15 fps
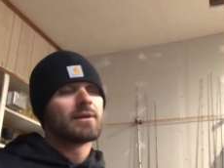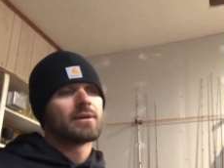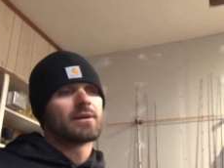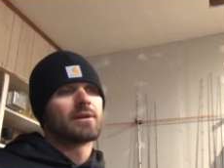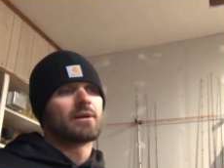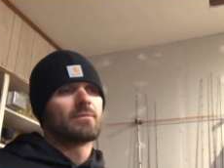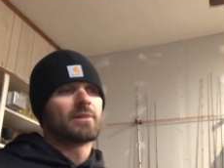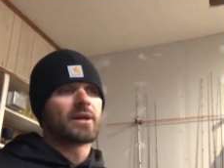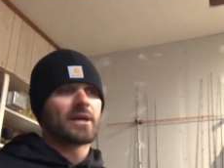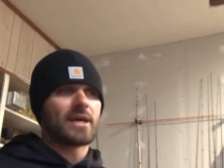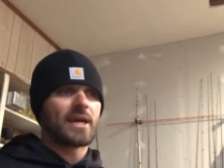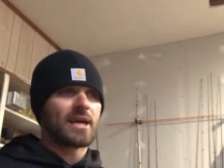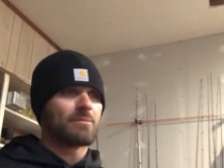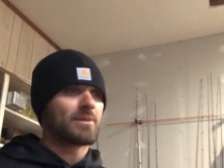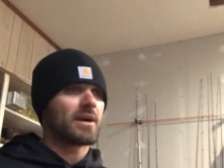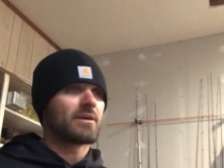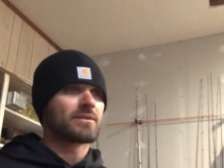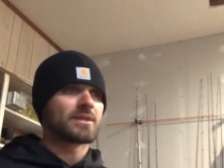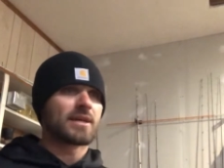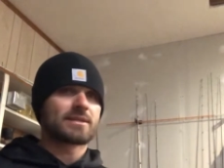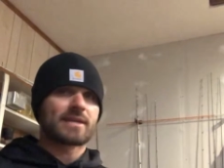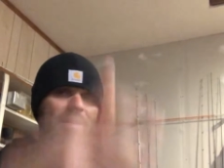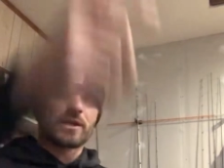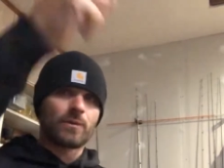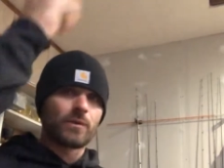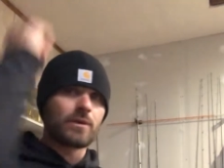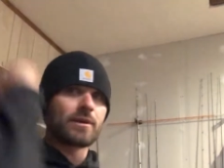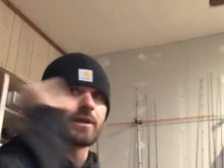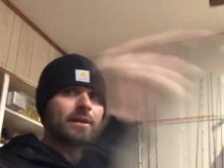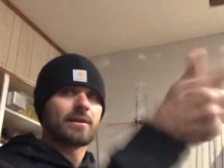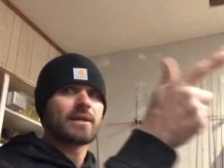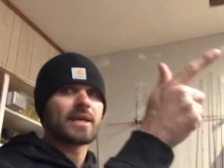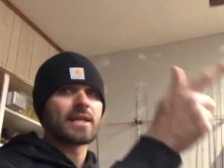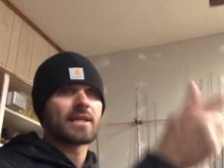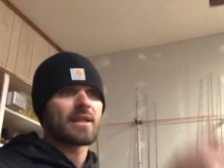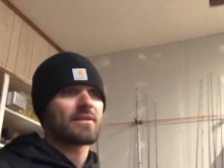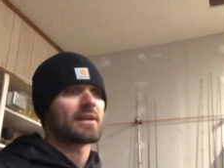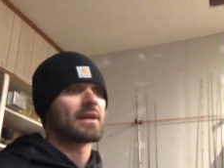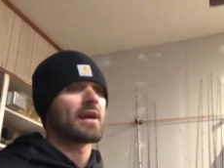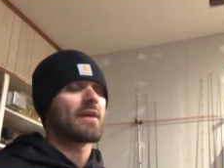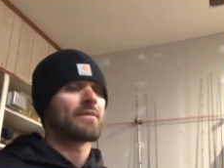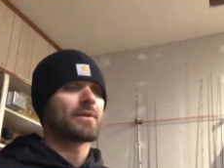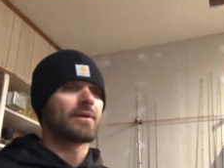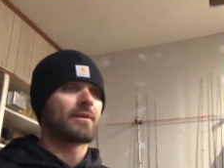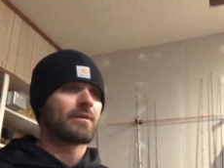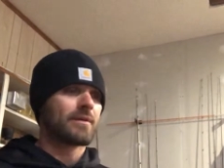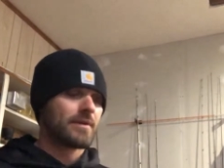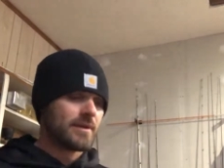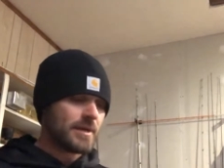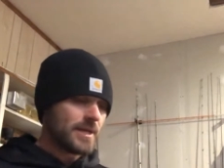on an 8-pound test, I can really get that thing out there.